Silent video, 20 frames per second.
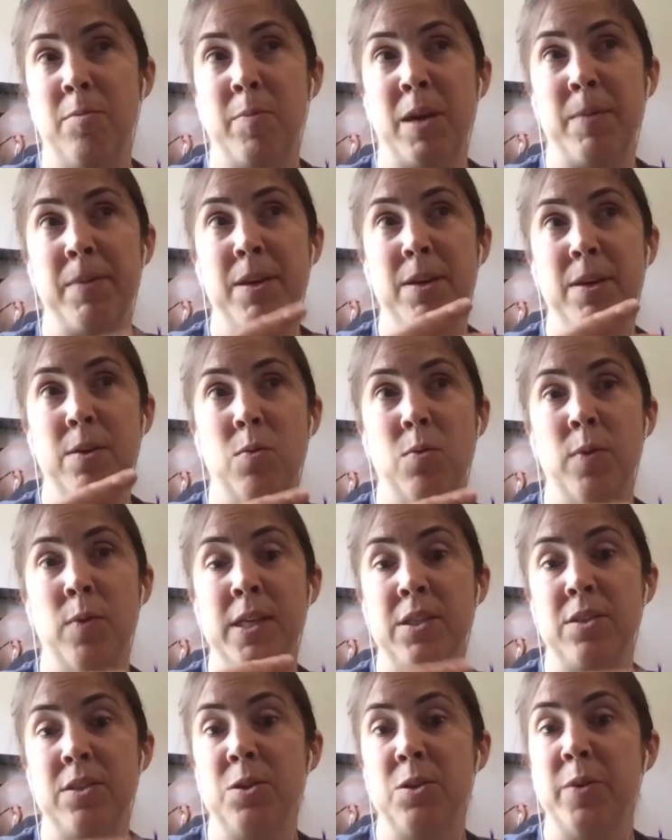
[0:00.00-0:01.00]
maybe
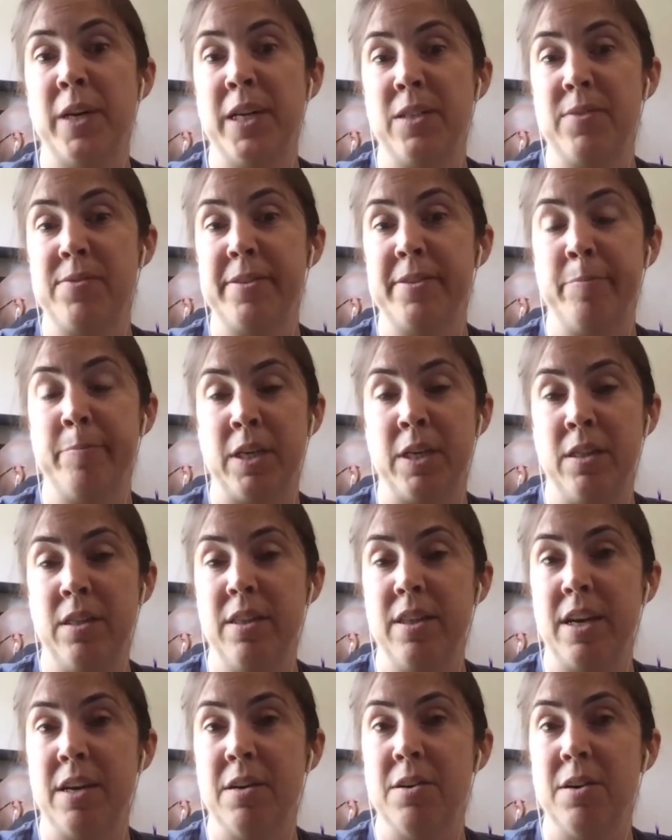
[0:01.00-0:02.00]
once or twice a
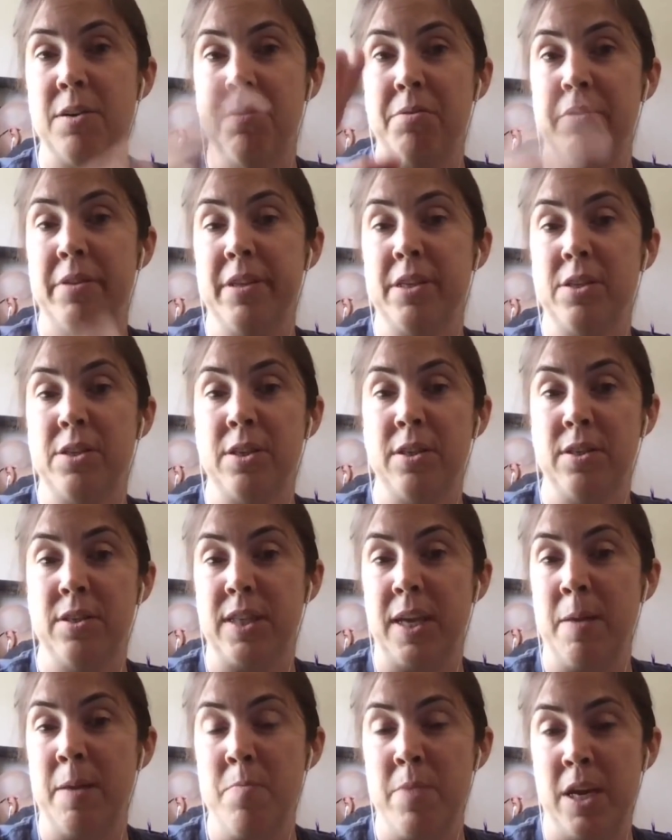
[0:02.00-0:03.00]
month, I'll go through the
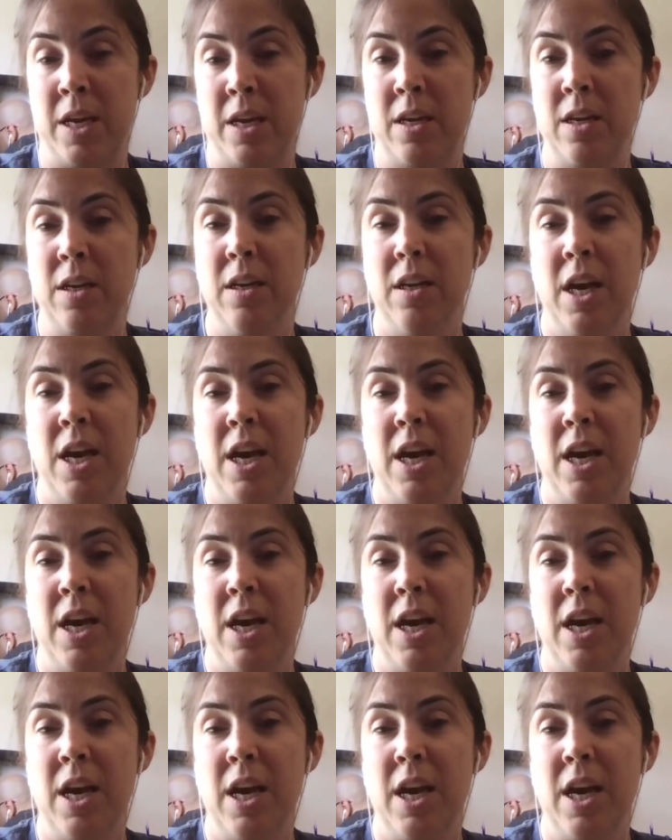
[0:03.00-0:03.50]
shirts I made.